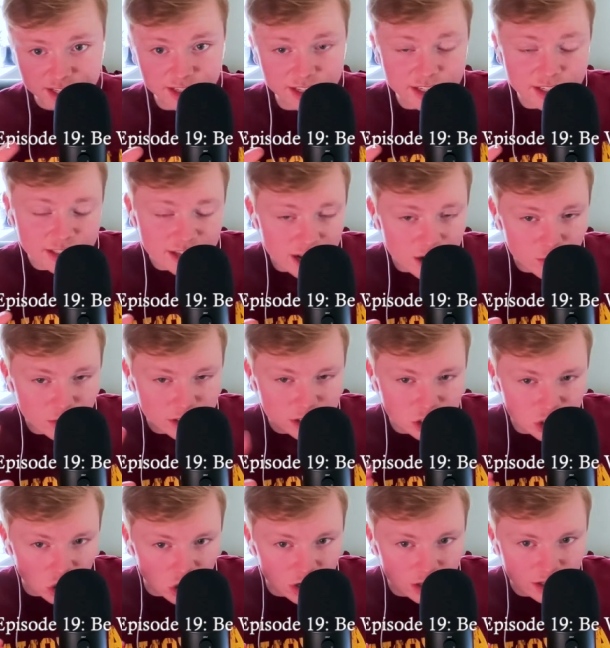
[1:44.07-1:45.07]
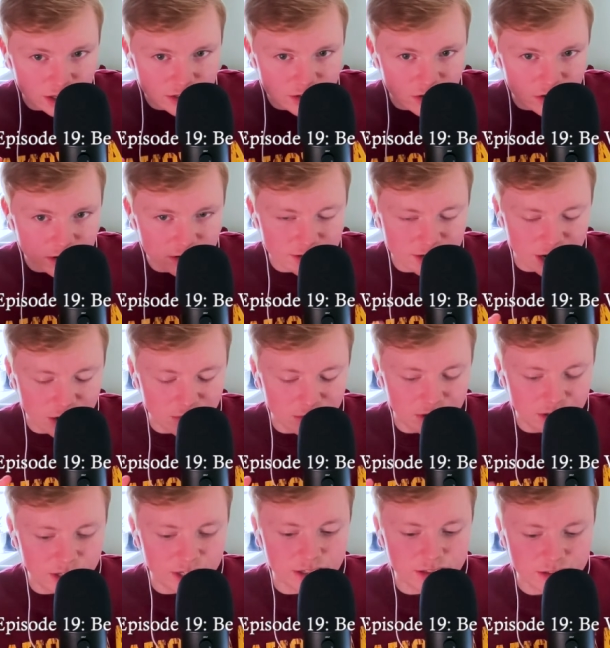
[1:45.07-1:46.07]
This is kind of what started this all. Not
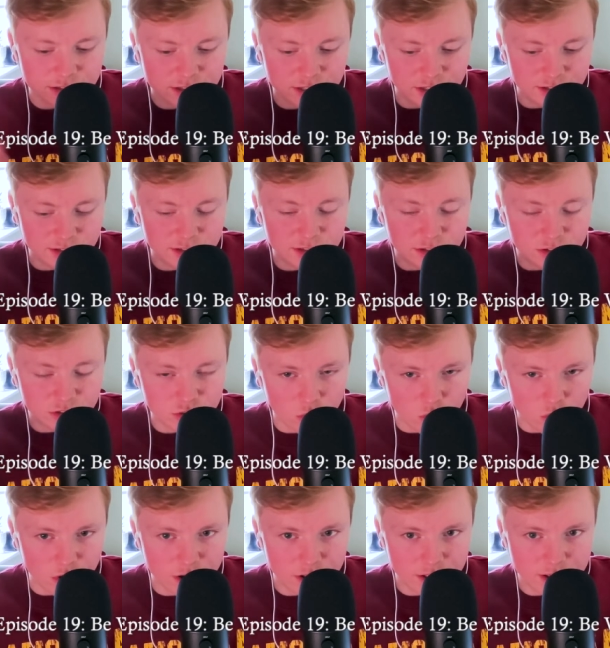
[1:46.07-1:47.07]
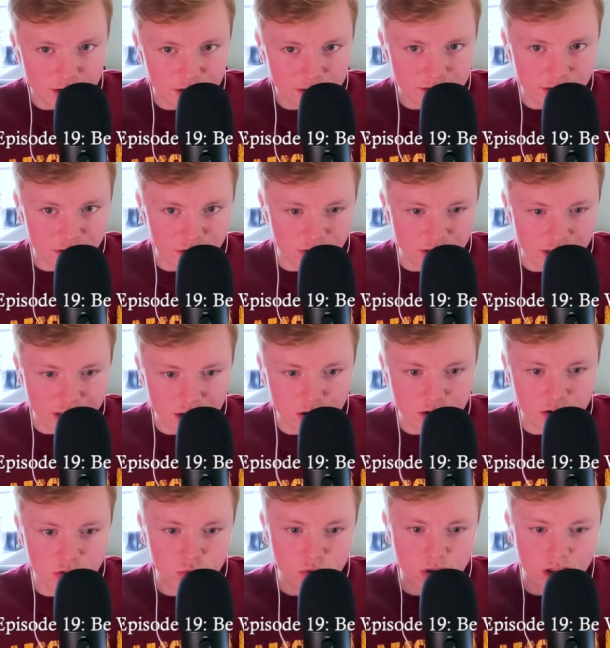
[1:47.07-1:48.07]
really. The the story that I'll tell you later
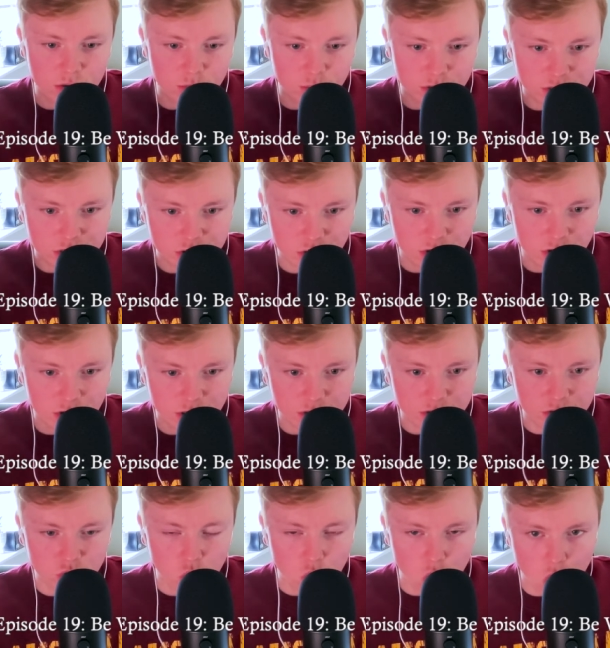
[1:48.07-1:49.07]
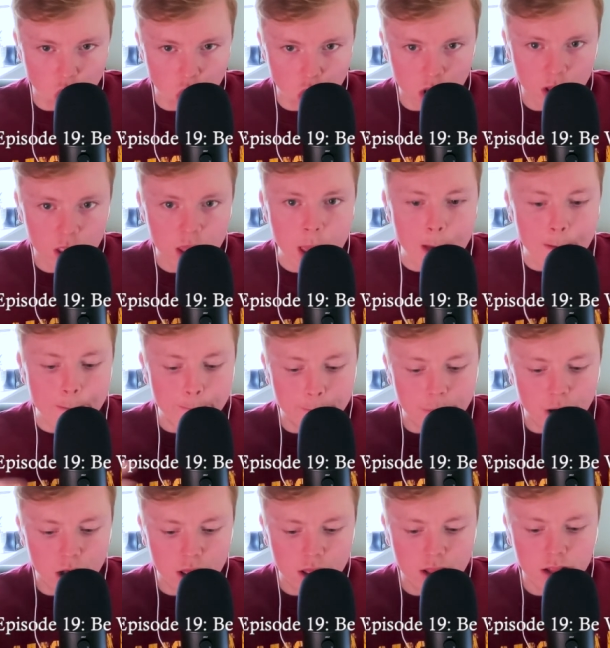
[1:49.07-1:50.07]
is kind of what started this all.
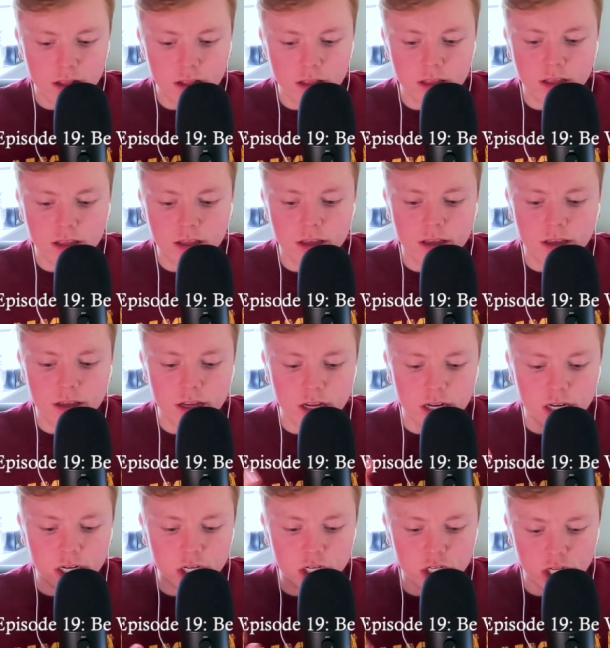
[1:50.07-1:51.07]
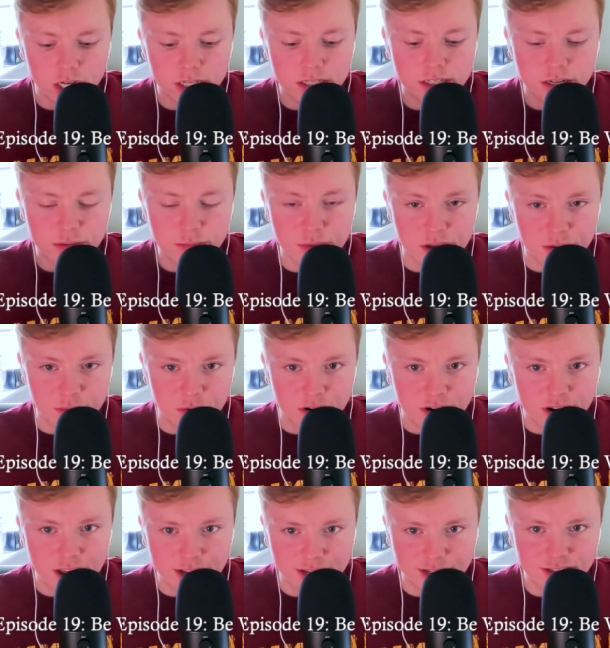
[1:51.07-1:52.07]
But Justin Bieber
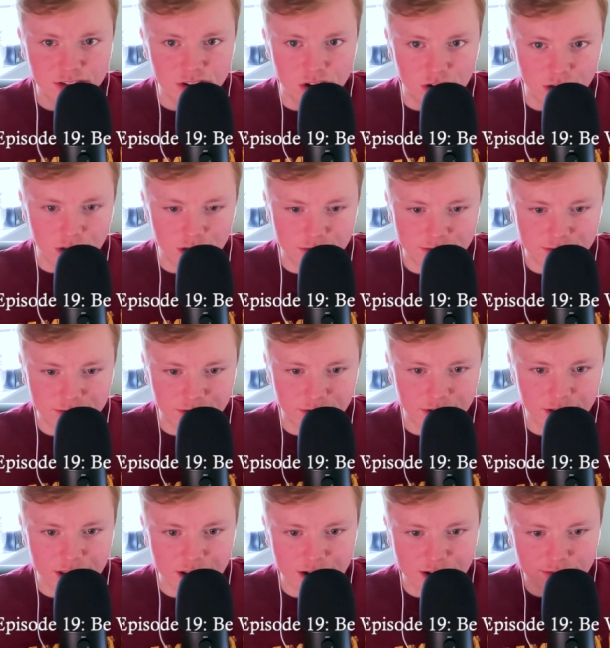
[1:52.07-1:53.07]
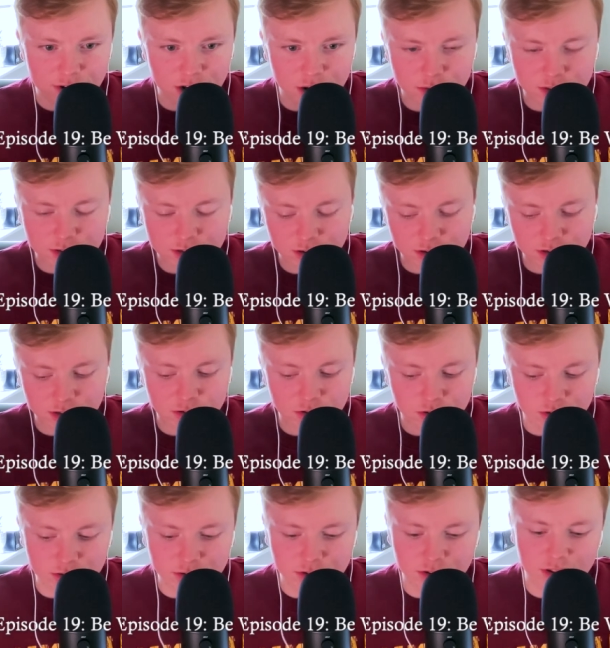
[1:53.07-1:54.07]
has a song out, okay? And I forgot what the song is
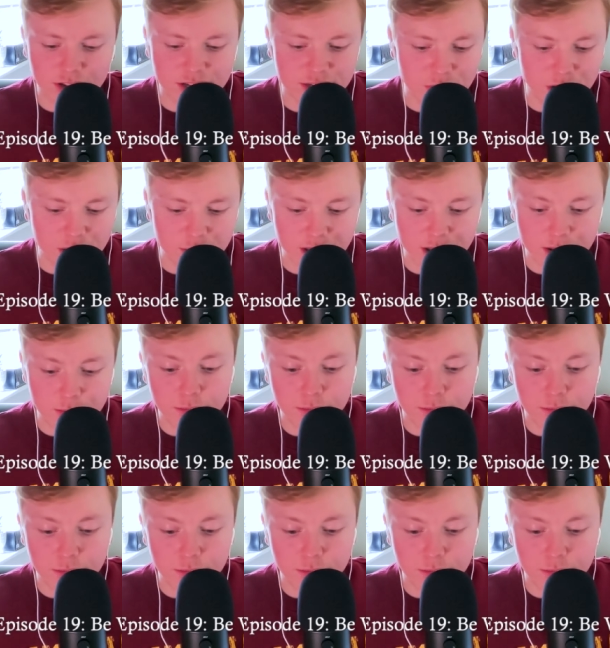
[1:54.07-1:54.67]
called, so that's my bad.